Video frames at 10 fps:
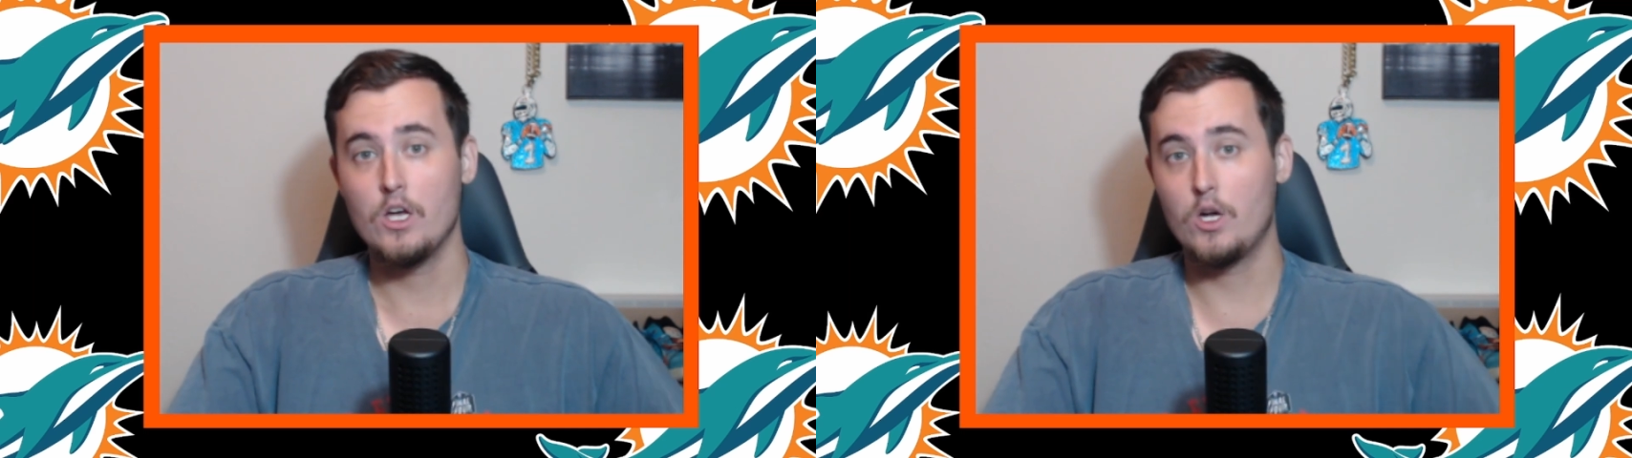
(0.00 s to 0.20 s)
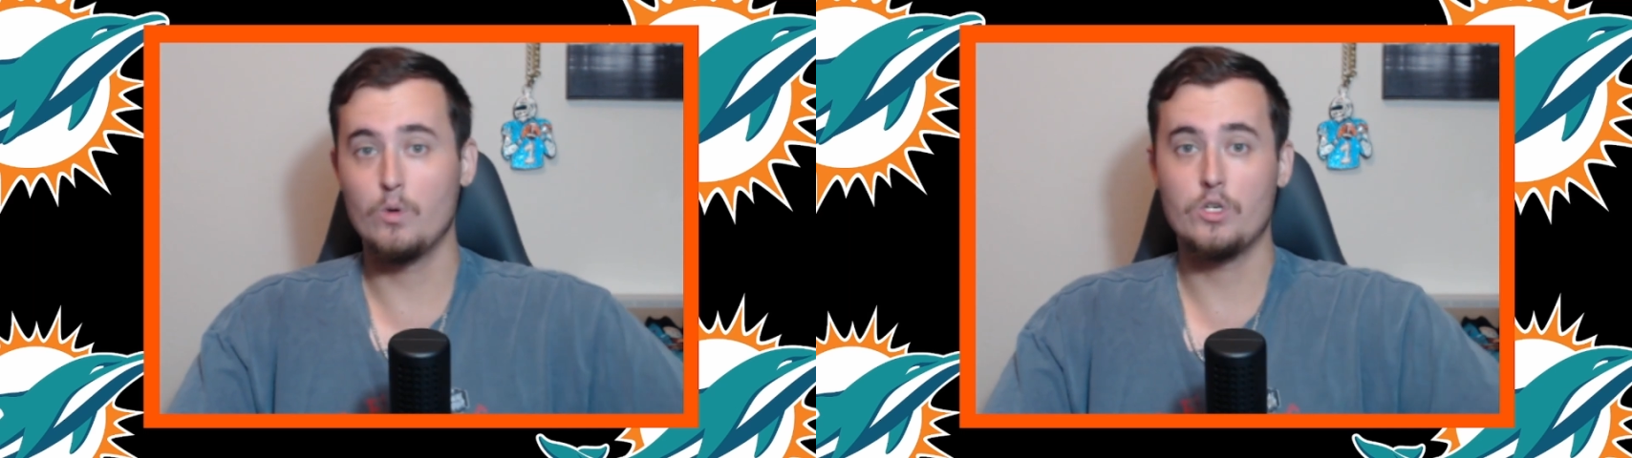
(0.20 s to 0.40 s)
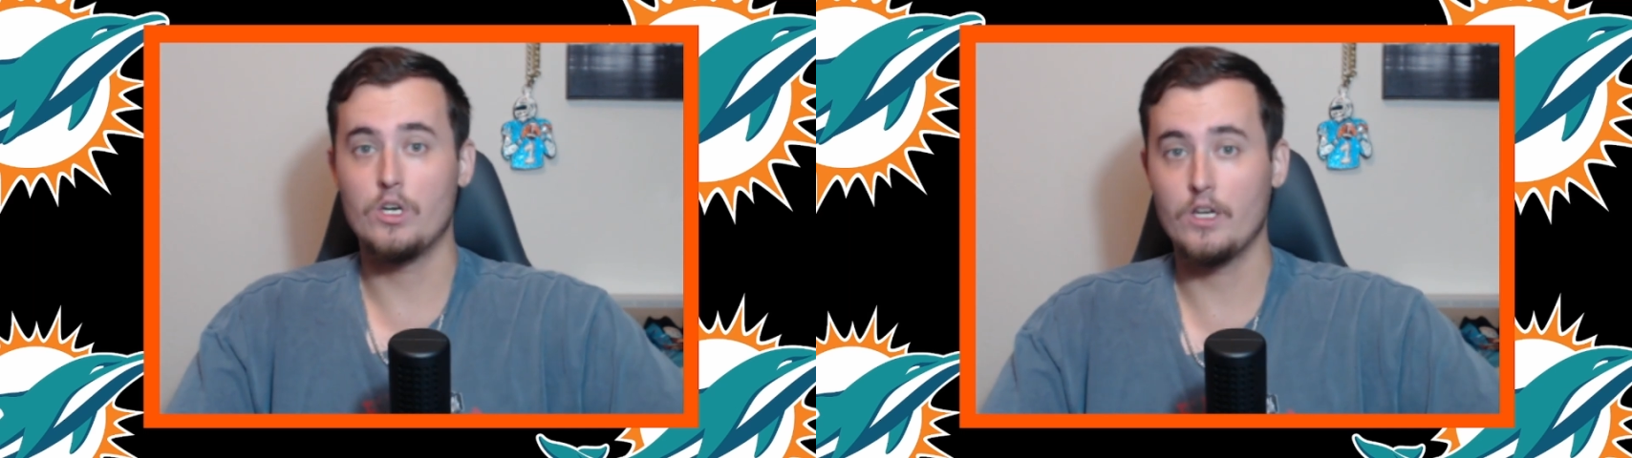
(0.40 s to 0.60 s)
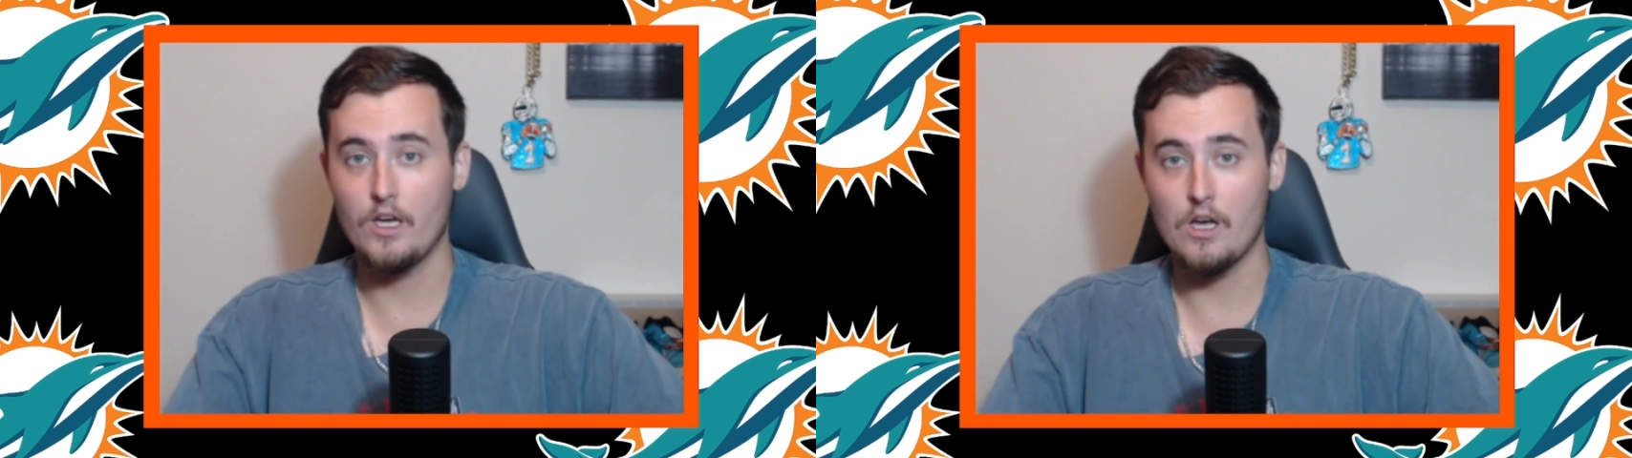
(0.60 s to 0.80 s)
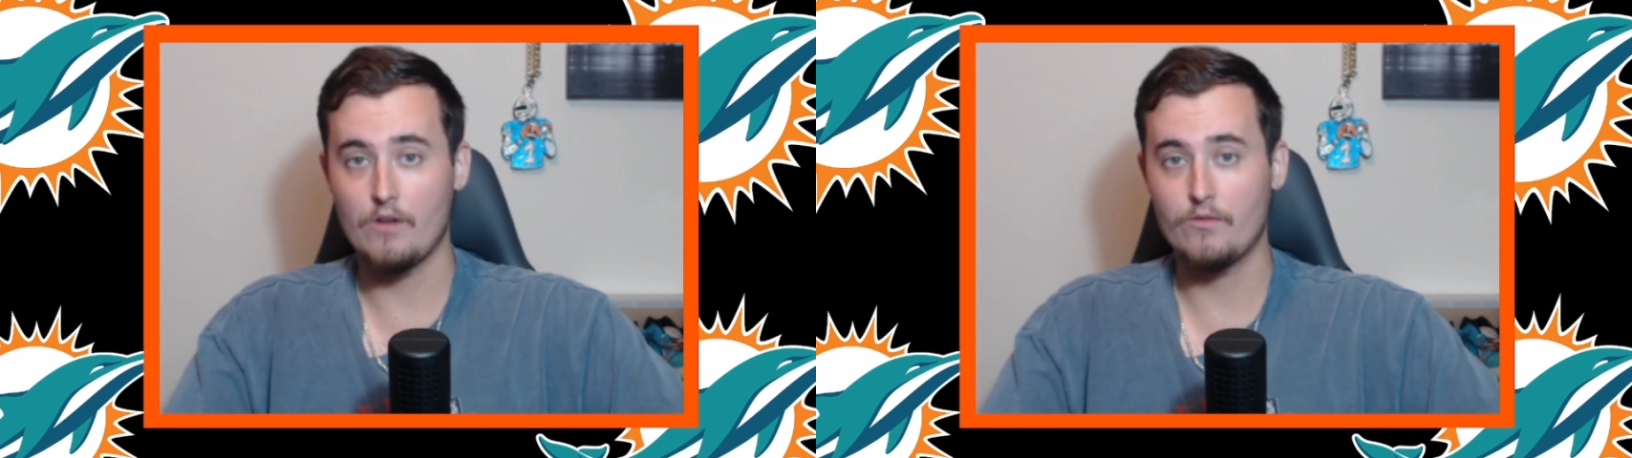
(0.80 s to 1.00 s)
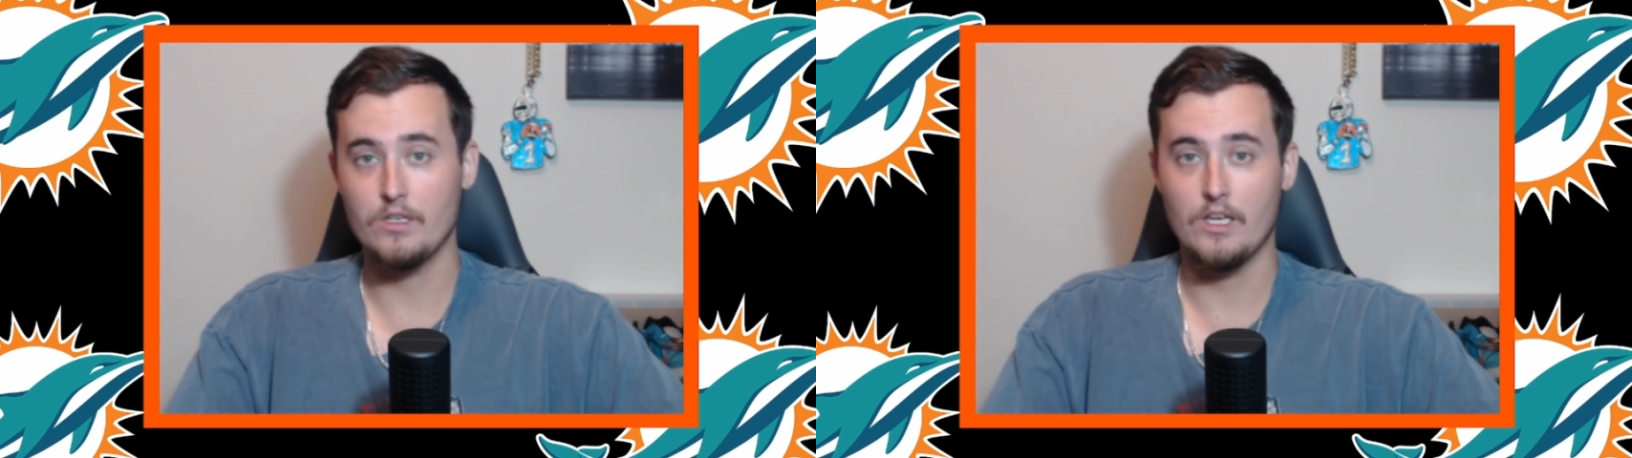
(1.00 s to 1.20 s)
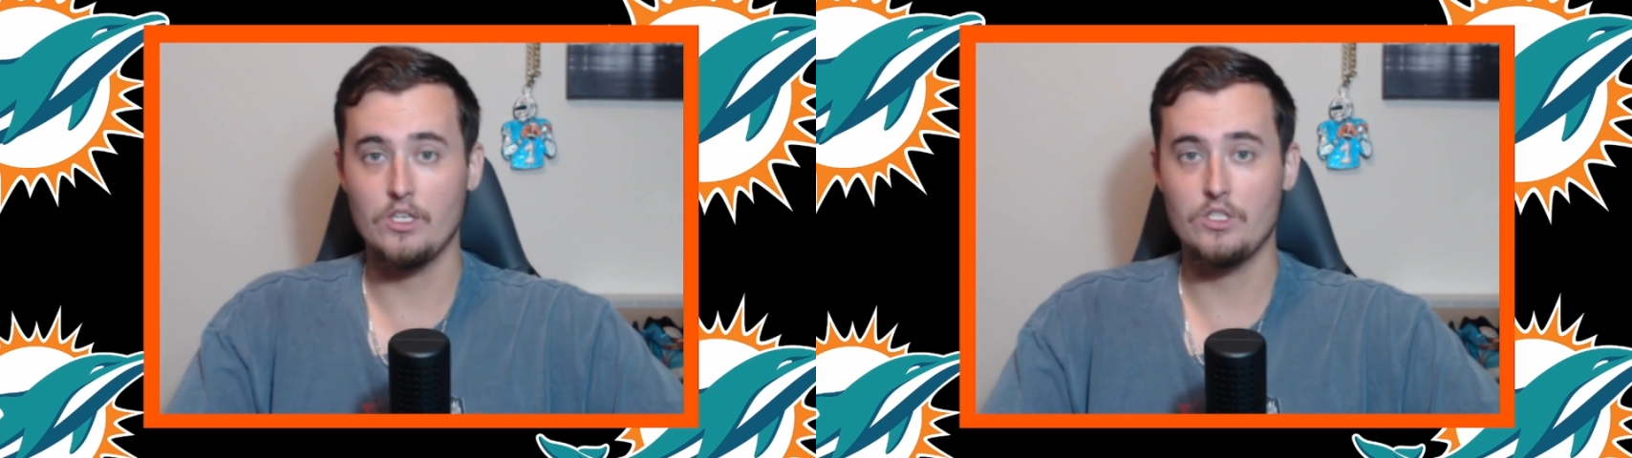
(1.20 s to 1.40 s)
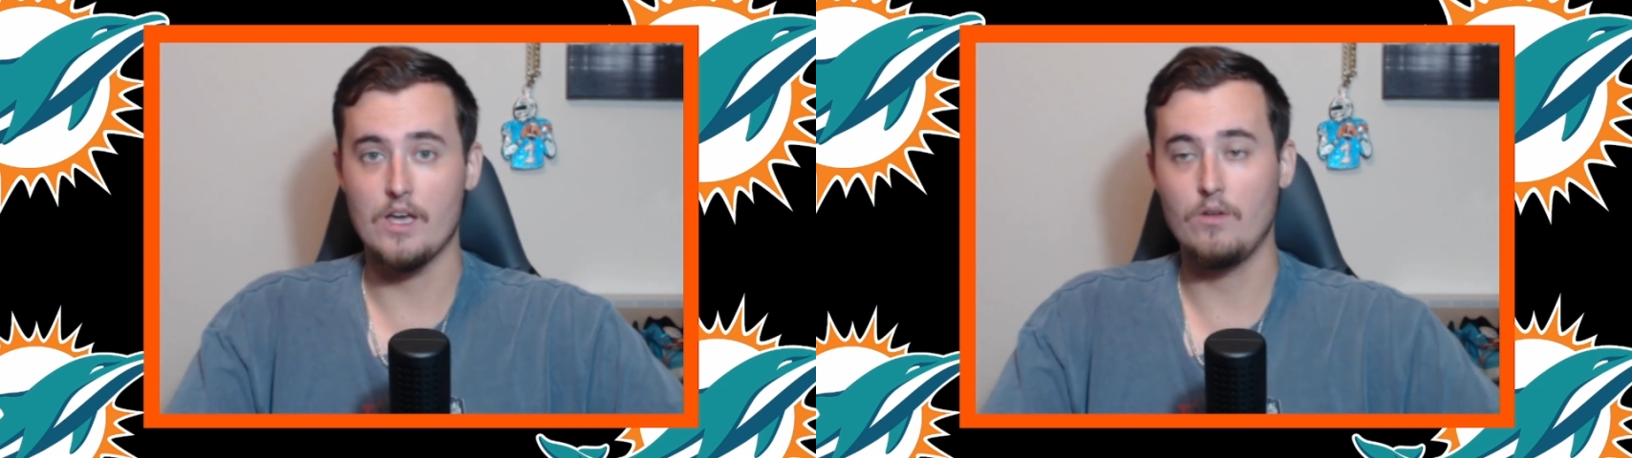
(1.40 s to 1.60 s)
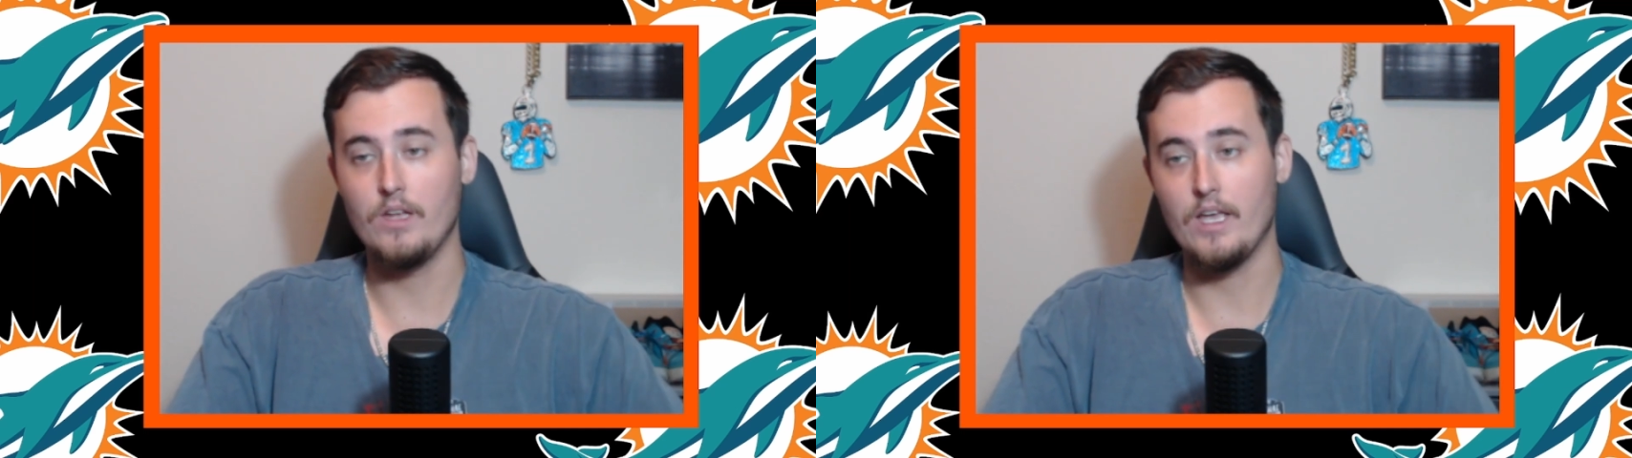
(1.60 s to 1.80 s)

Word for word: could return a kickoff or a touchdown